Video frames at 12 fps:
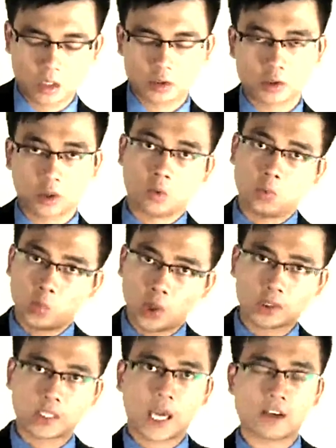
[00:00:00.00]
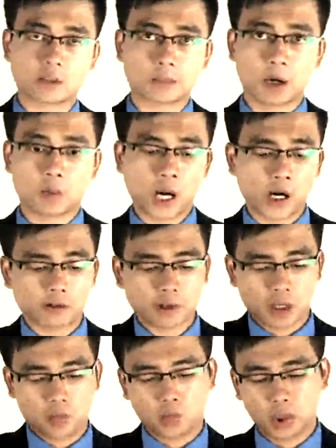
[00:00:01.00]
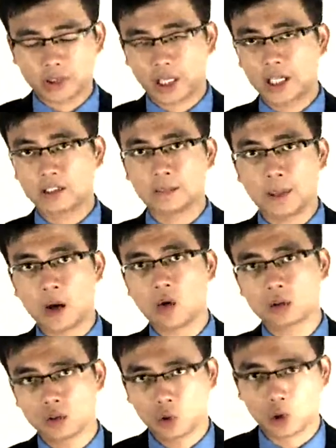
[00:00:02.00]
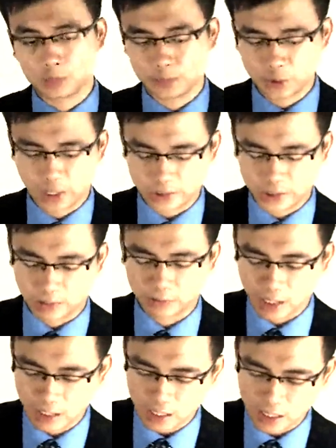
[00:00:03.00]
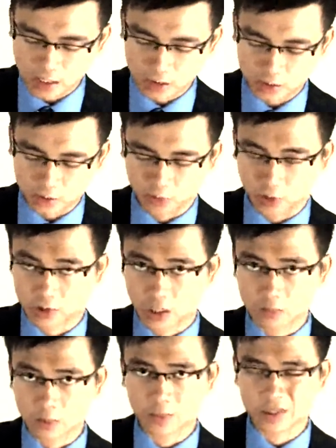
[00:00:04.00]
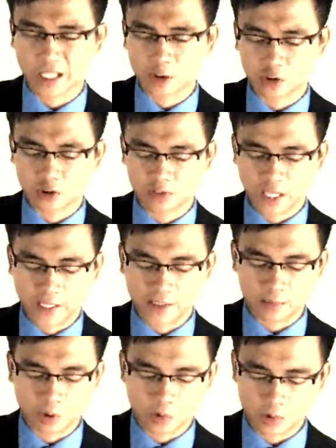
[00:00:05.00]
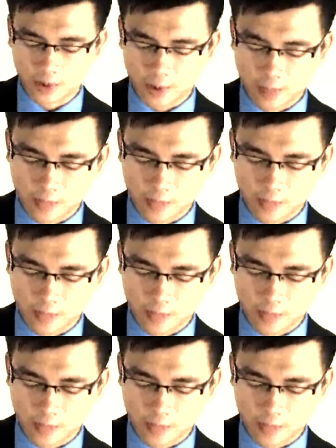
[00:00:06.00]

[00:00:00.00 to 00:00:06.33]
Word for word: So one cares about wealth and one cares about your objective. So for example, protection of the animals.